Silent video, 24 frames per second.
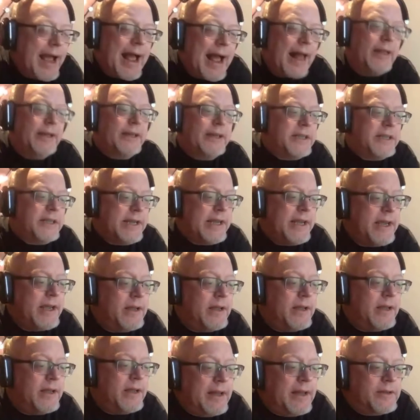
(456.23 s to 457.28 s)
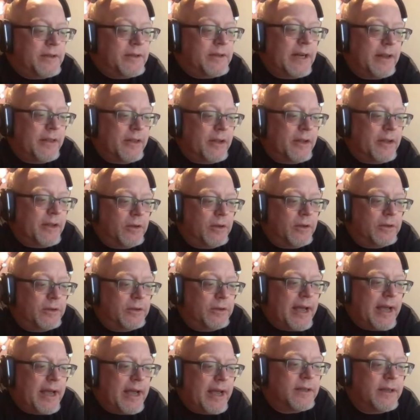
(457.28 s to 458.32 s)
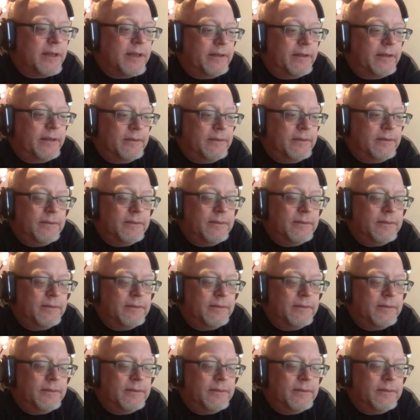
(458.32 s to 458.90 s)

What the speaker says: Alex E. Heath outside of the CultCast thing.